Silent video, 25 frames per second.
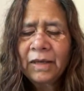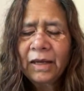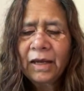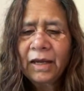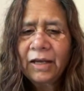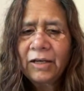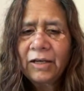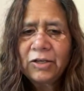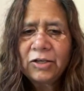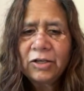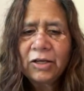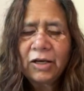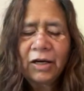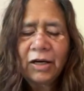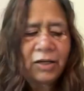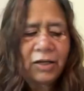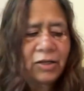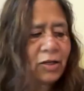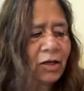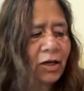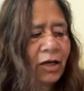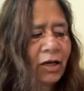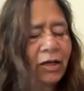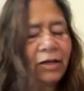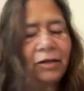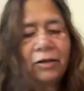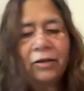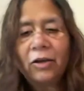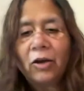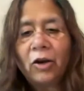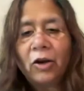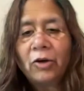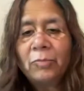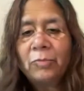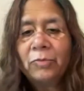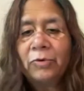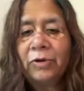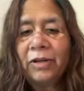and a
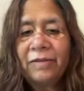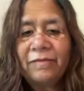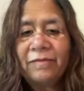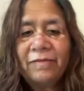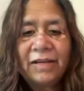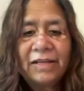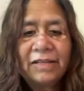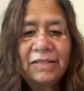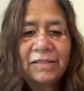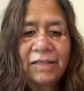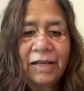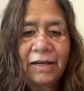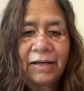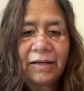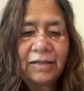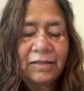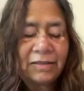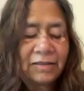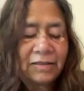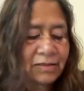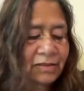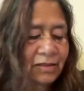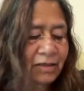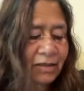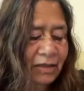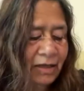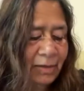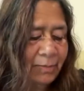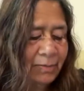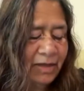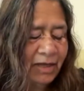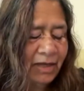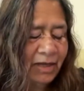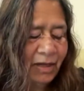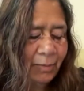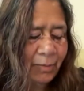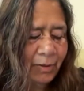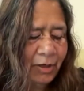lot more events that is
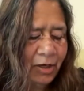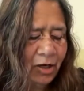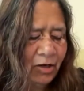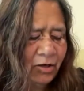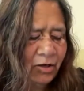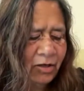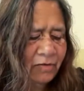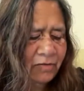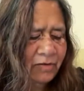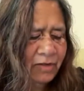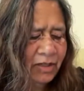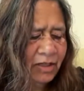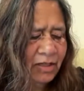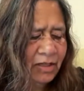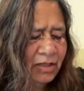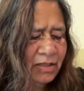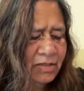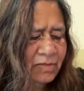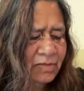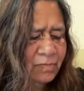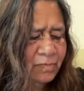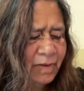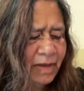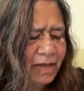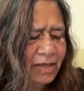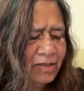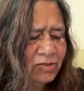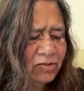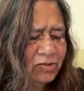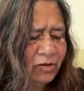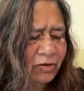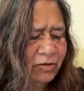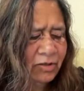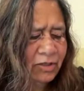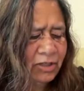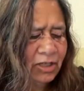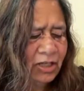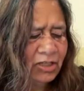coming up. A lot of thing is based
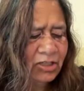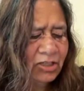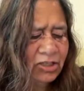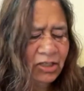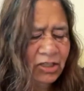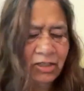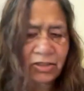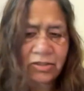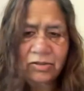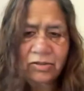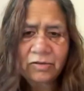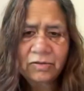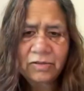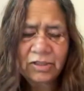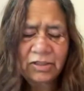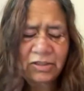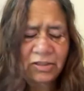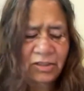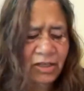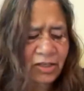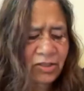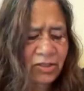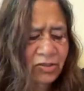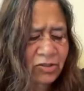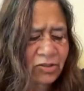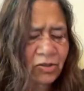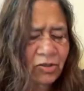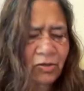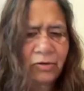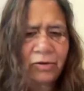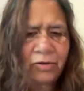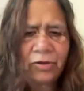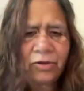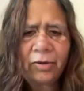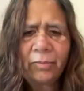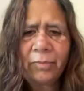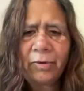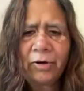on teaching. So since I
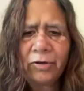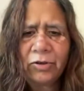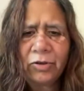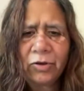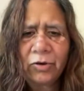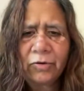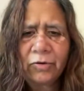showed you about